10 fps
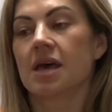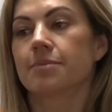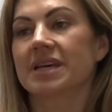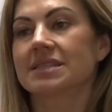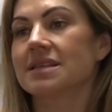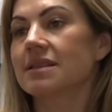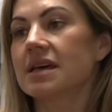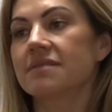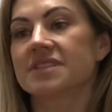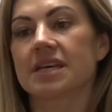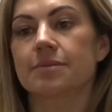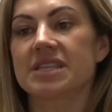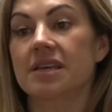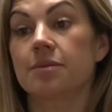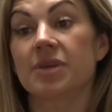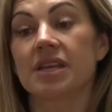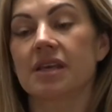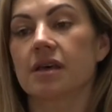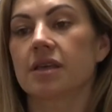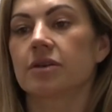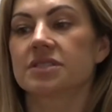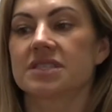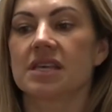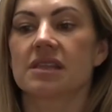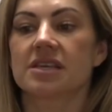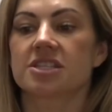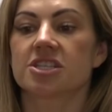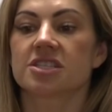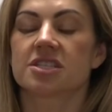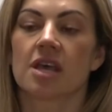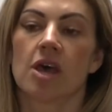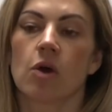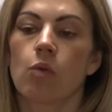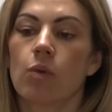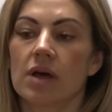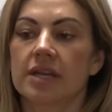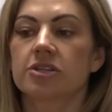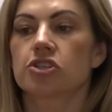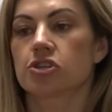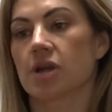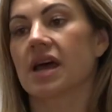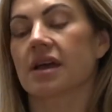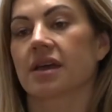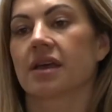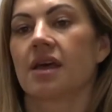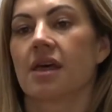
because a lot of times in media you'll see this just one track